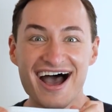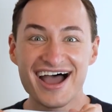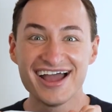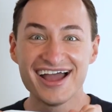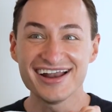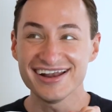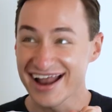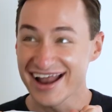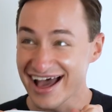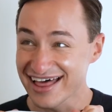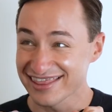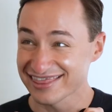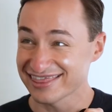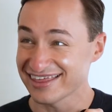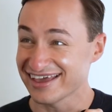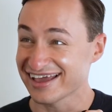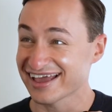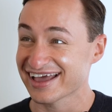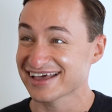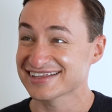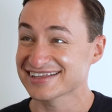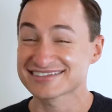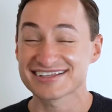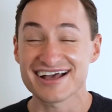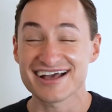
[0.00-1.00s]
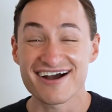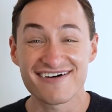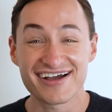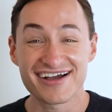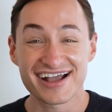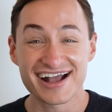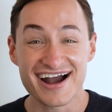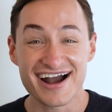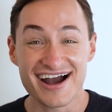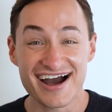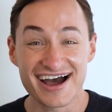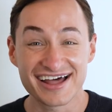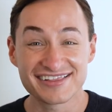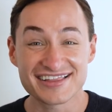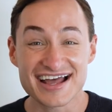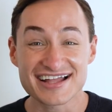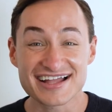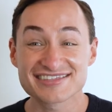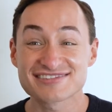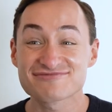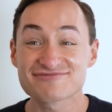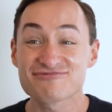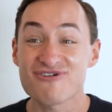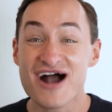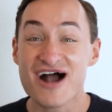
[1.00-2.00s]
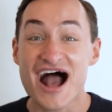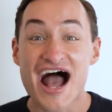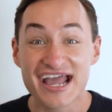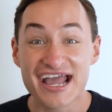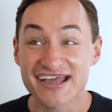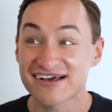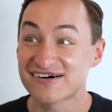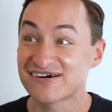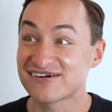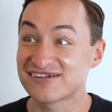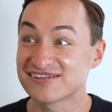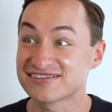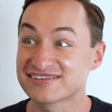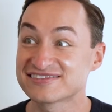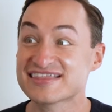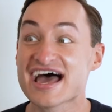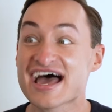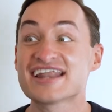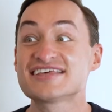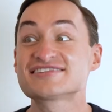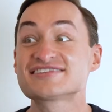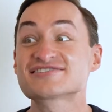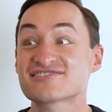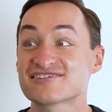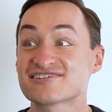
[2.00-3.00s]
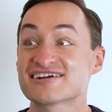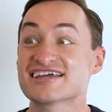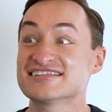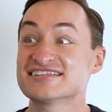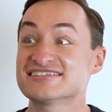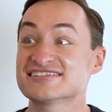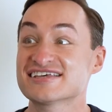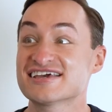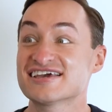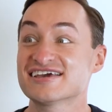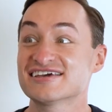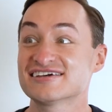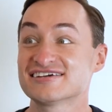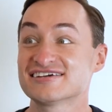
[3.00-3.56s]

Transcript: nothing is going on. That's wild. That is crazy.